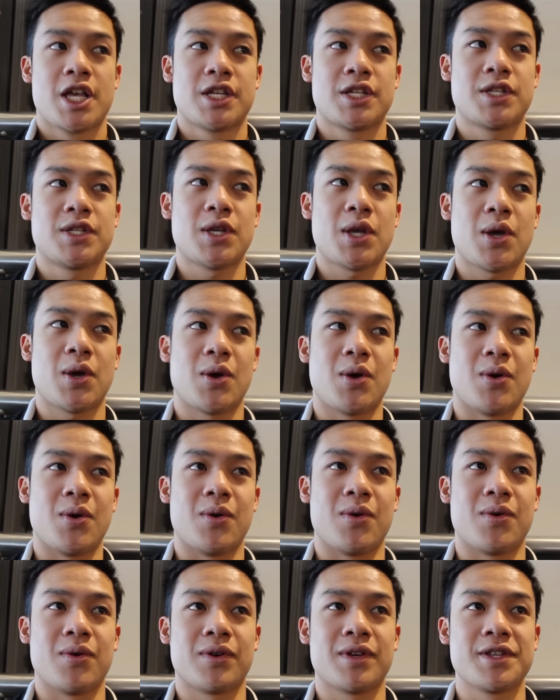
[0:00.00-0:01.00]

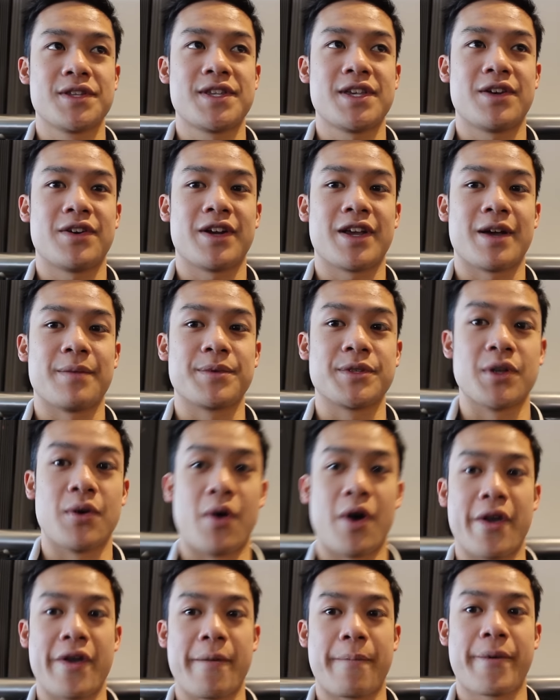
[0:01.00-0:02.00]
So, considering I'm
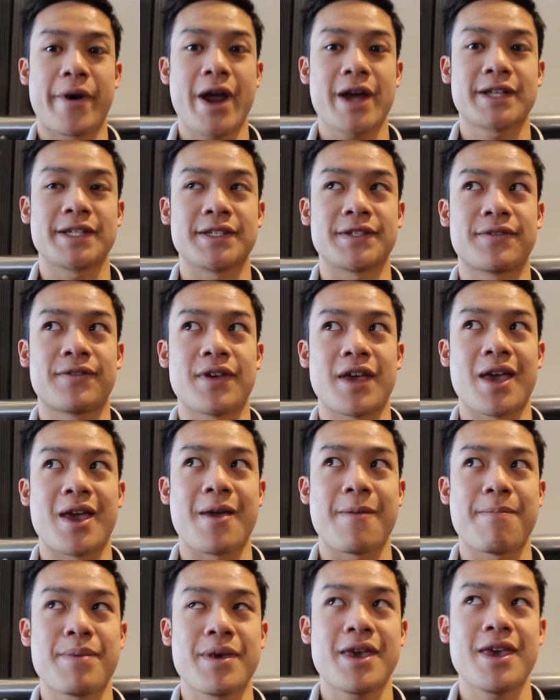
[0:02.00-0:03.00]
so under-practiced for
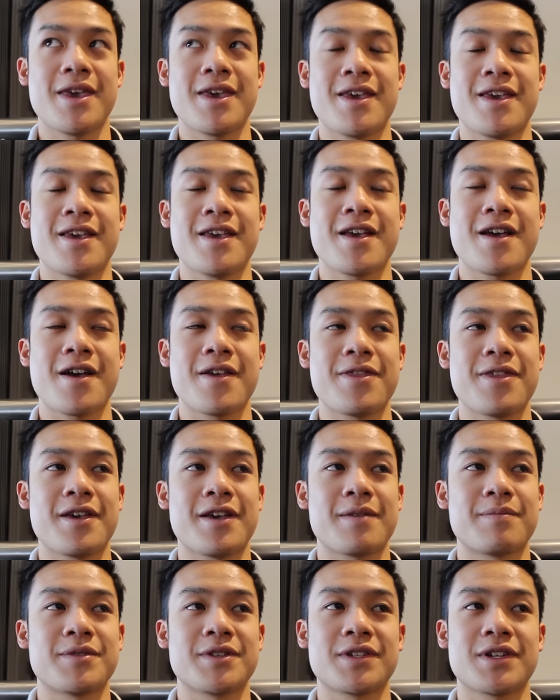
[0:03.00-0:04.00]
AP, I
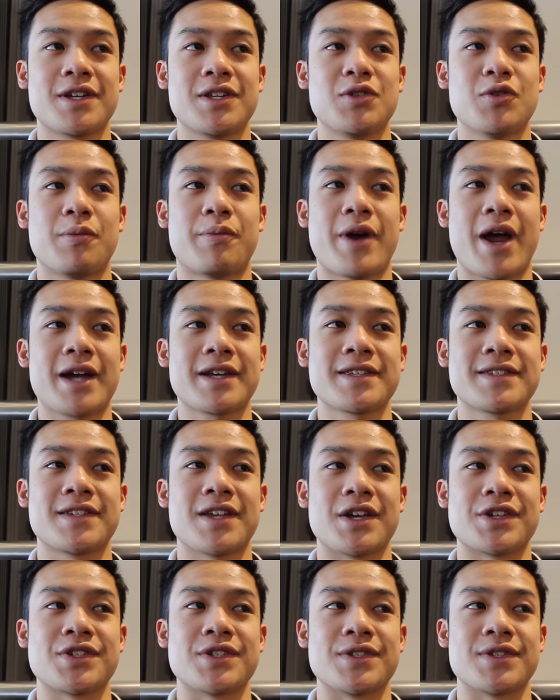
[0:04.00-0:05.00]
think I'm just gonna do a practice
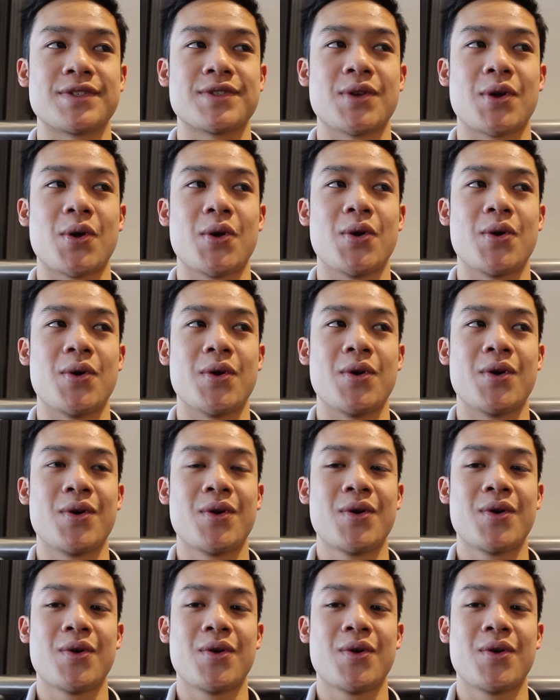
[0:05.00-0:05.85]
session, so,